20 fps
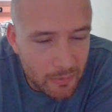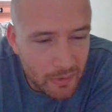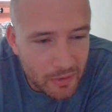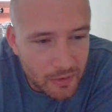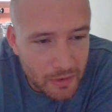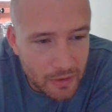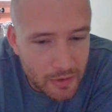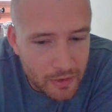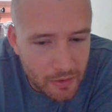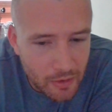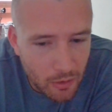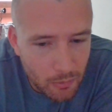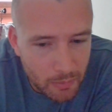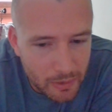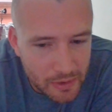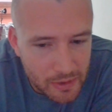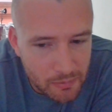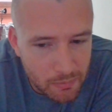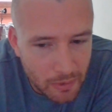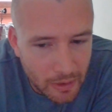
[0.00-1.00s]
should stop
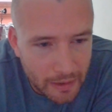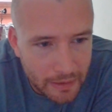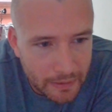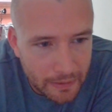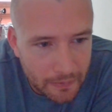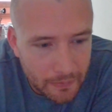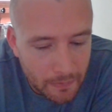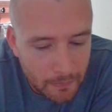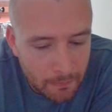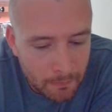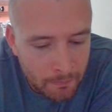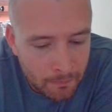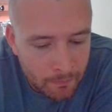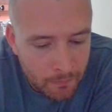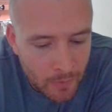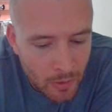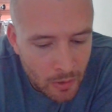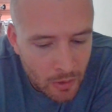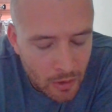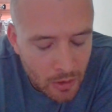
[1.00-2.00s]
explaining them
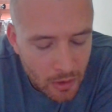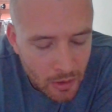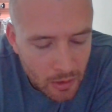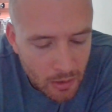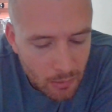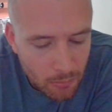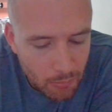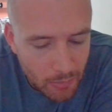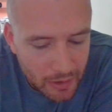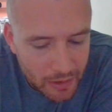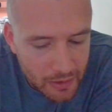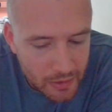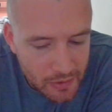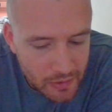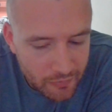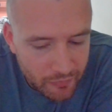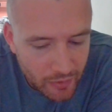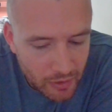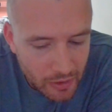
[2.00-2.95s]
because